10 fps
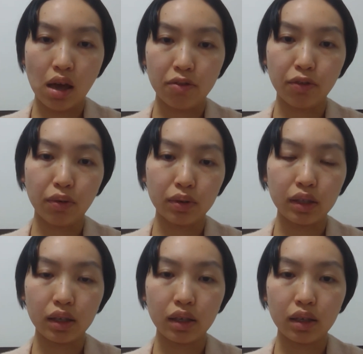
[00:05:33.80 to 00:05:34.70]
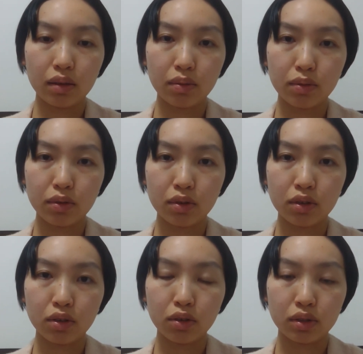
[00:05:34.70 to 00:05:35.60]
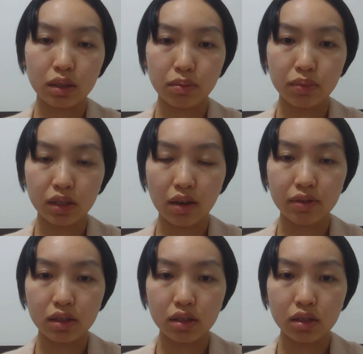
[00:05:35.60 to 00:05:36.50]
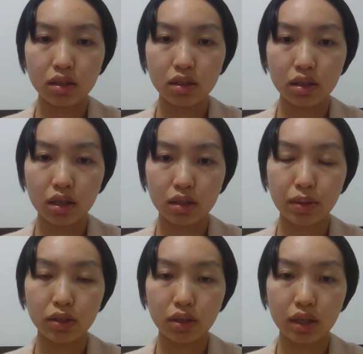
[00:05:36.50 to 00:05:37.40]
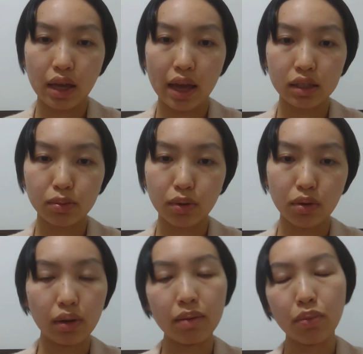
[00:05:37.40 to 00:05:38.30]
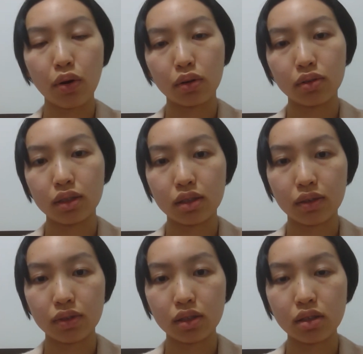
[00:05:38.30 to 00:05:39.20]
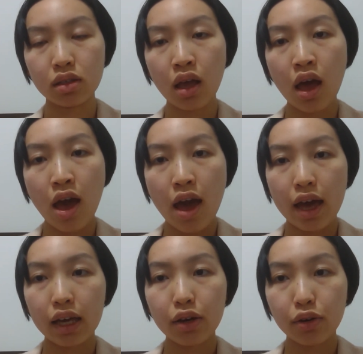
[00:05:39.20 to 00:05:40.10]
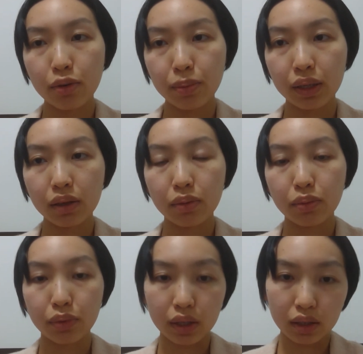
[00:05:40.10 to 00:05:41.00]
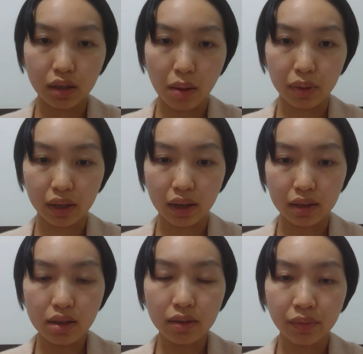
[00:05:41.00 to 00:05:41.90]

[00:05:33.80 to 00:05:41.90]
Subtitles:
for the goods and services, especially export or import goods and services. It could be really complicated.